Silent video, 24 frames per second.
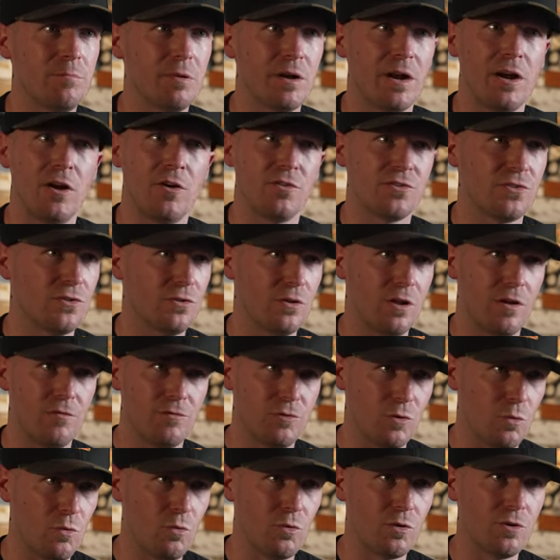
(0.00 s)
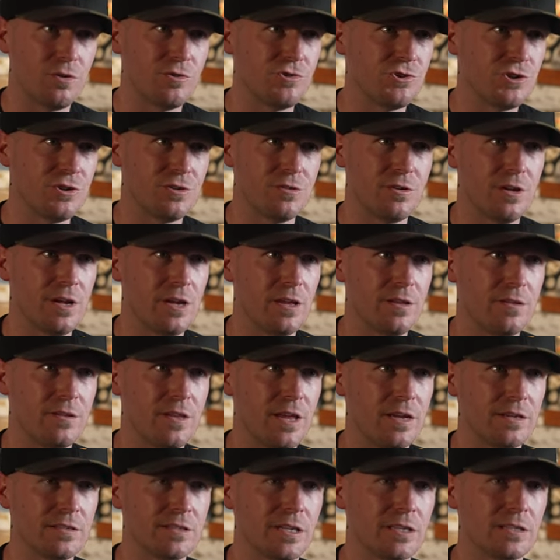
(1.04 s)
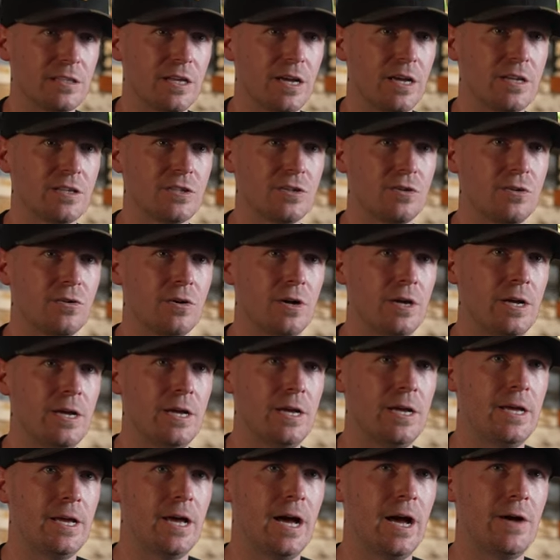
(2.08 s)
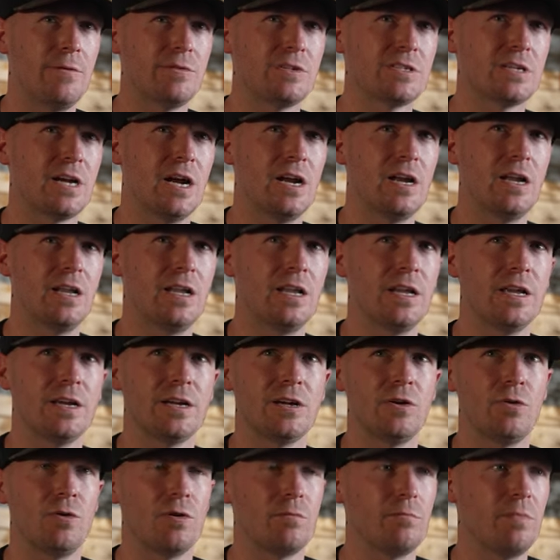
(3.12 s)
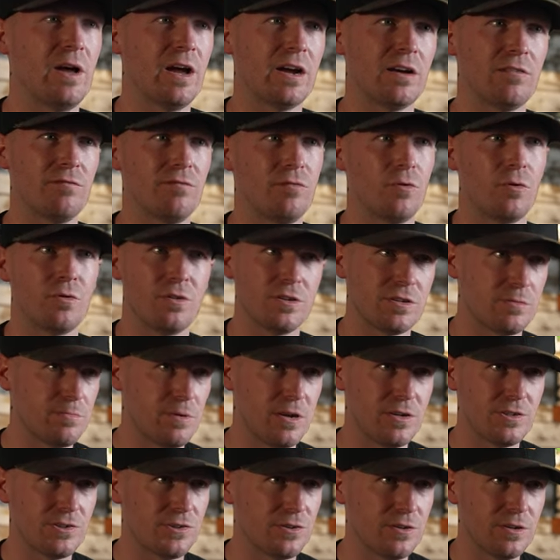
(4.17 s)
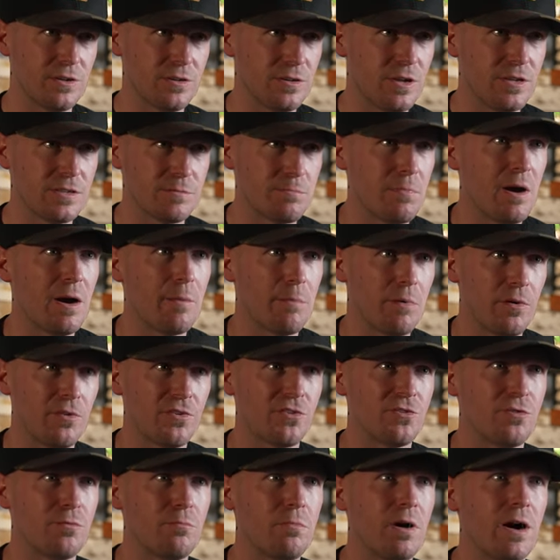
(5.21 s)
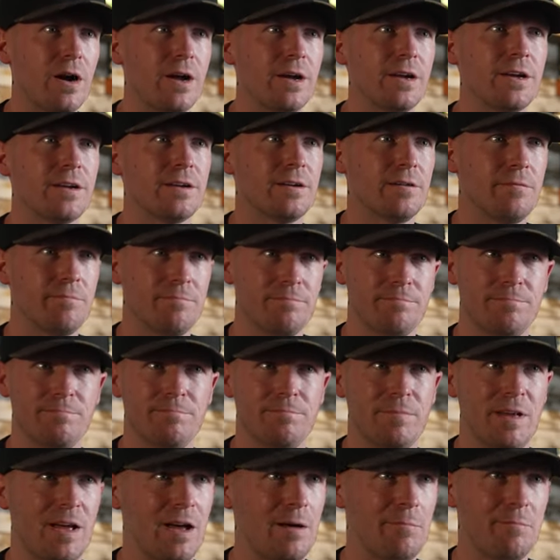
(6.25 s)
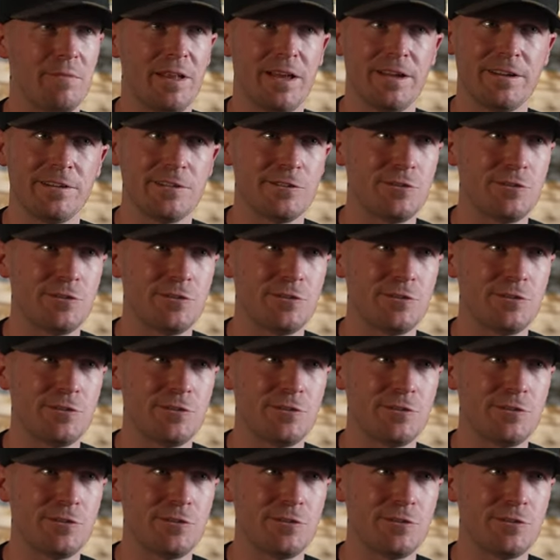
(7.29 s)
But I also loved orange and things like that. So I was kind of like going back and forth, especially it's my personal bike. I'm like